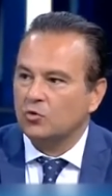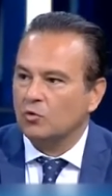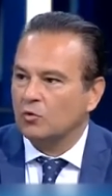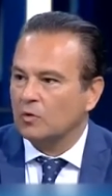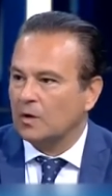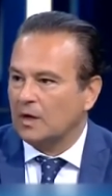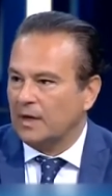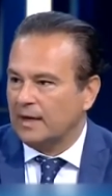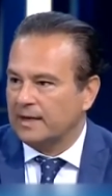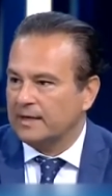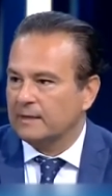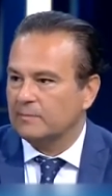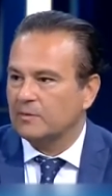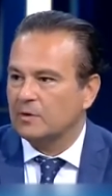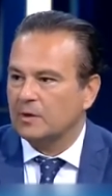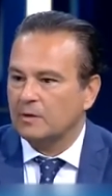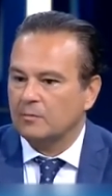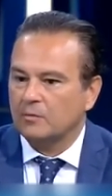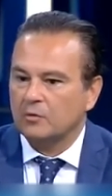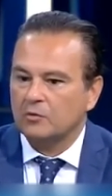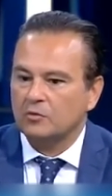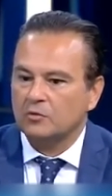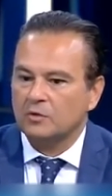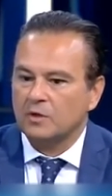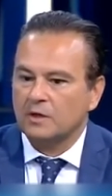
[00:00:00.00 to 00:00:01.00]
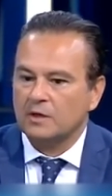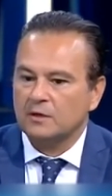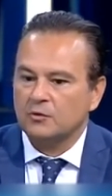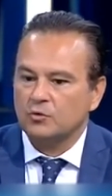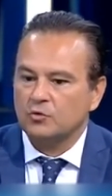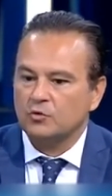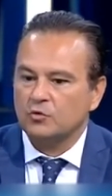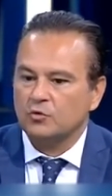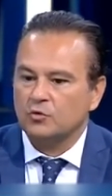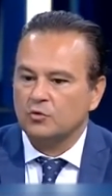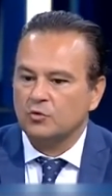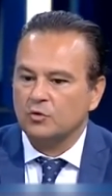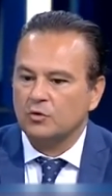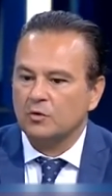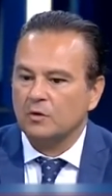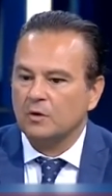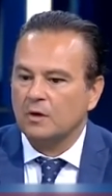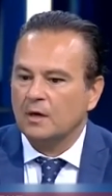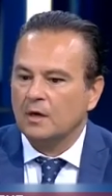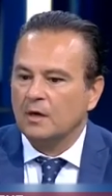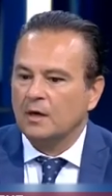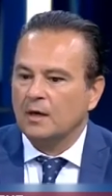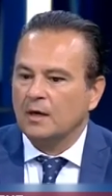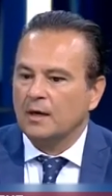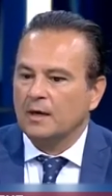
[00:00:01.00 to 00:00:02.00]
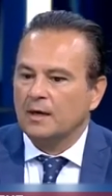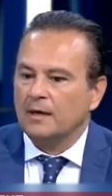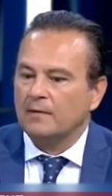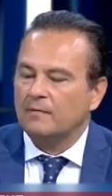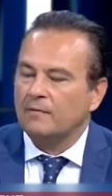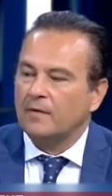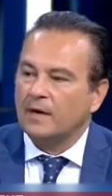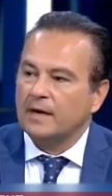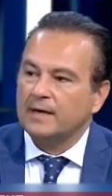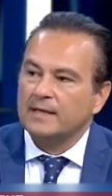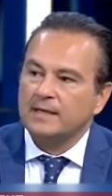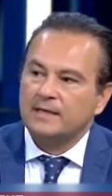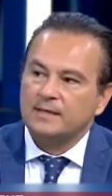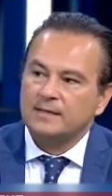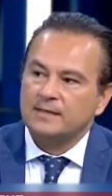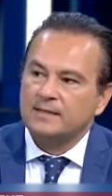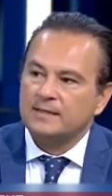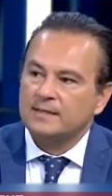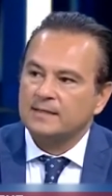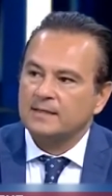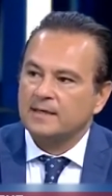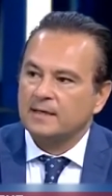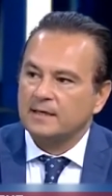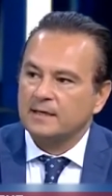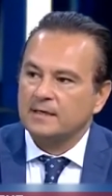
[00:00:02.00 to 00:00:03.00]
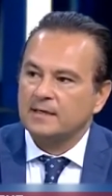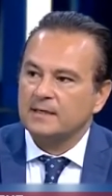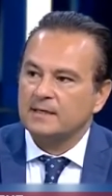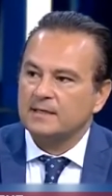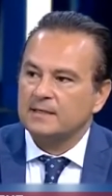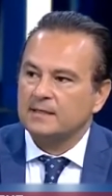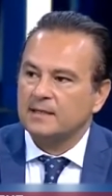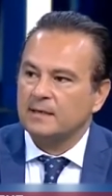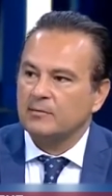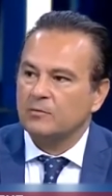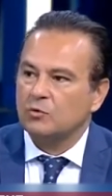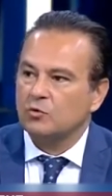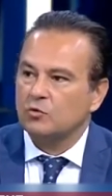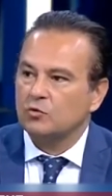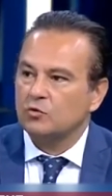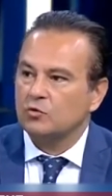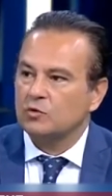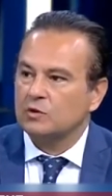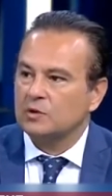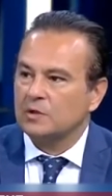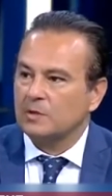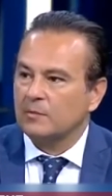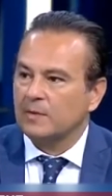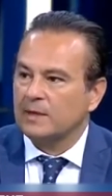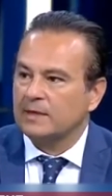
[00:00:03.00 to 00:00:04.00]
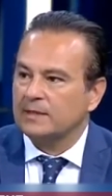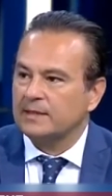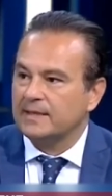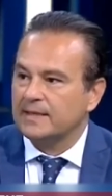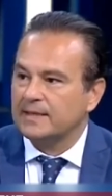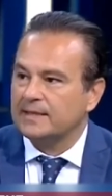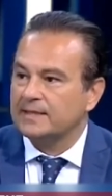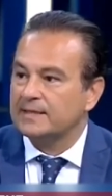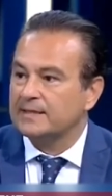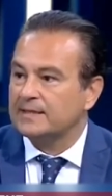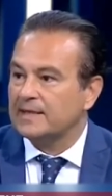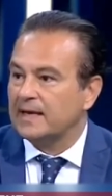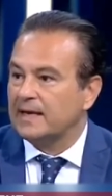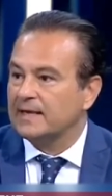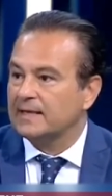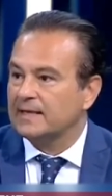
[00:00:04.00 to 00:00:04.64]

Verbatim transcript: The manager of Kandilli Observatory commented on an expected Marmara earthquake.